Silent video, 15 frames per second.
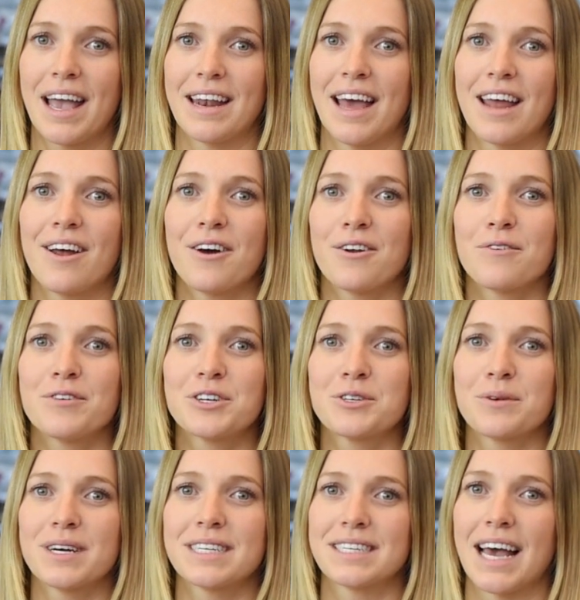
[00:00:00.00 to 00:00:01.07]
and head on over
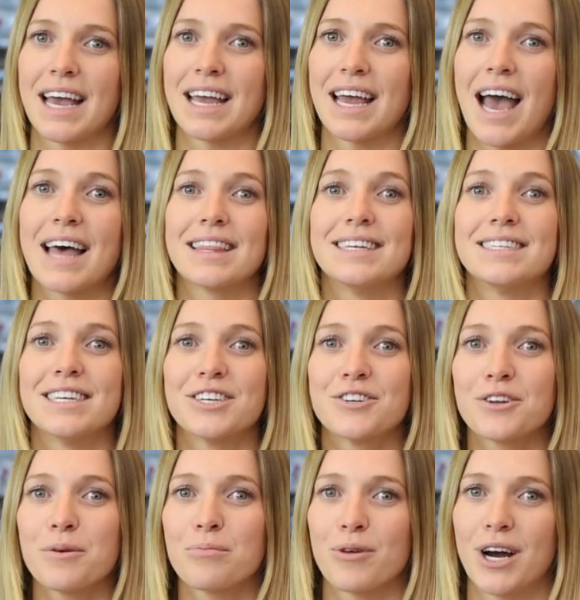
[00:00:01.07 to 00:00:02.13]
to our site at The
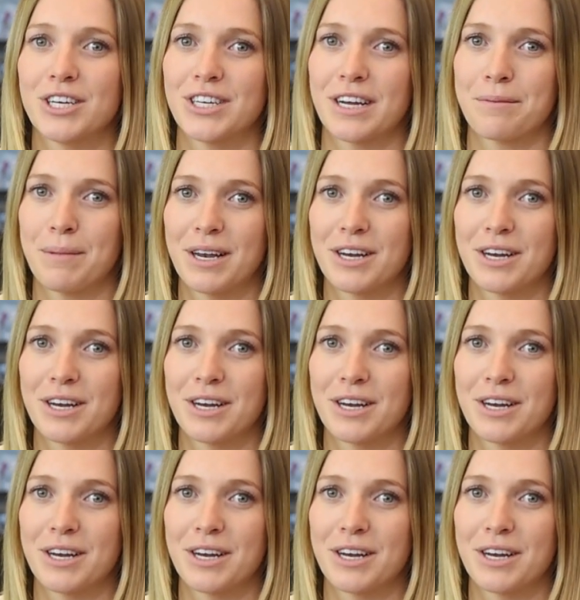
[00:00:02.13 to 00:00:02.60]
Digital Project